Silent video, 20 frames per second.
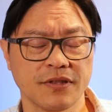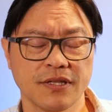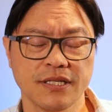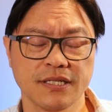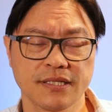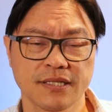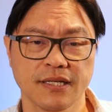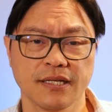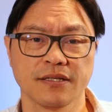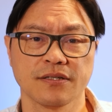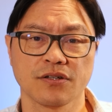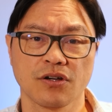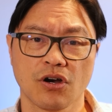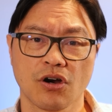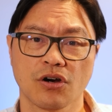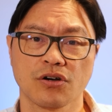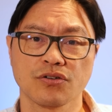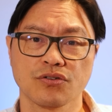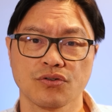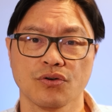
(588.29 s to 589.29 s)
of these things
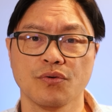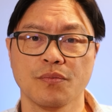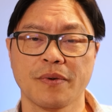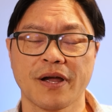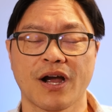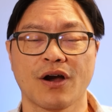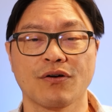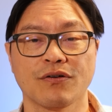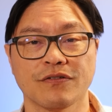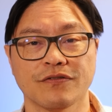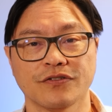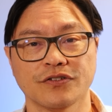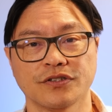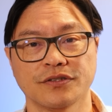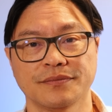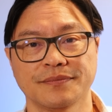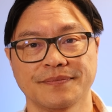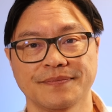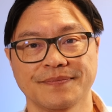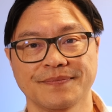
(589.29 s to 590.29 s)
are so powerful.
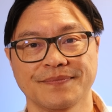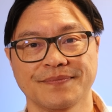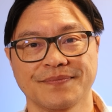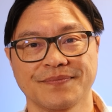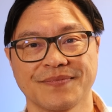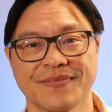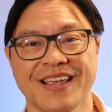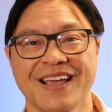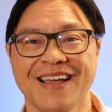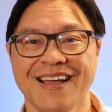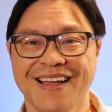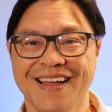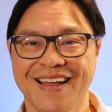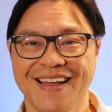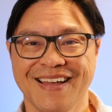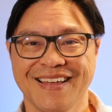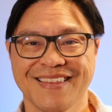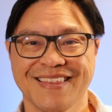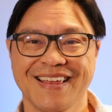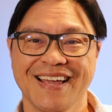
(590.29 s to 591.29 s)

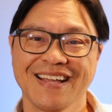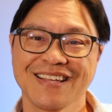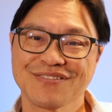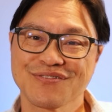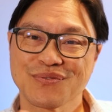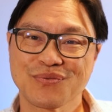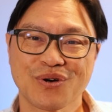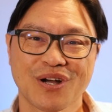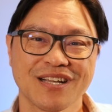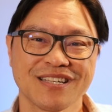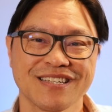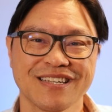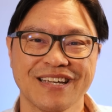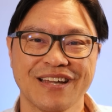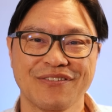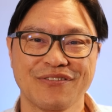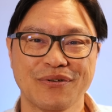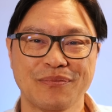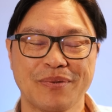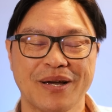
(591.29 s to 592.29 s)
Thanks for
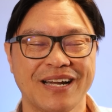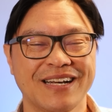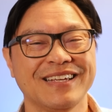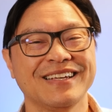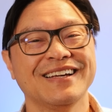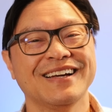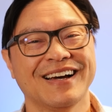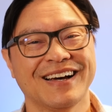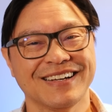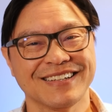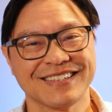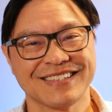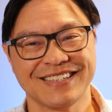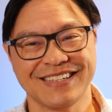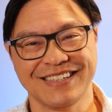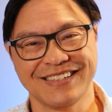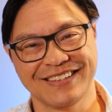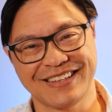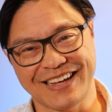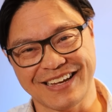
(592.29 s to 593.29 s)
watching, everybody. I'll
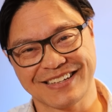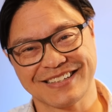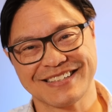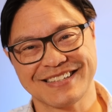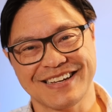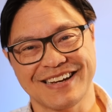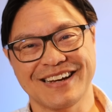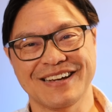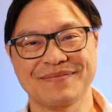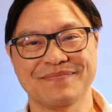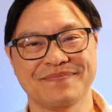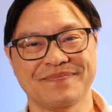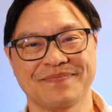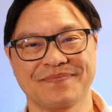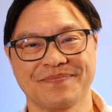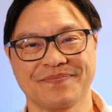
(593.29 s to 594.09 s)
see you next time.